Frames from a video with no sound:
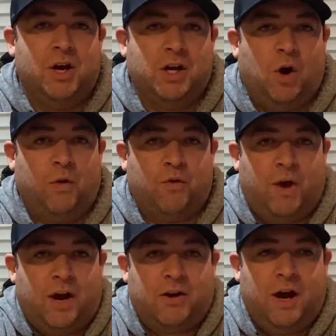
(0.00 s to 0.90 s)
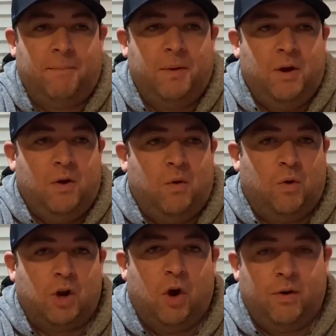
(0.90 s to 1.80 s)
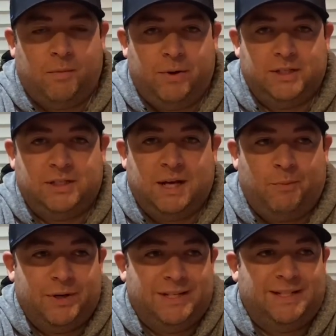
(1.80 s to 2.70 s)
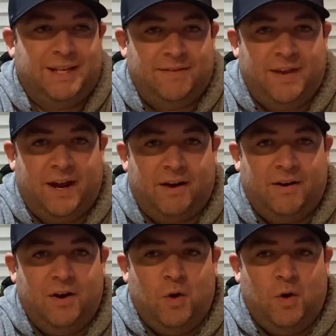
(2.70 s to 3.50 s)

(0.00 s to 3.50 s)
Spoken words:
going to the Ryder Cup or going to the President's Cup, when he's sitting there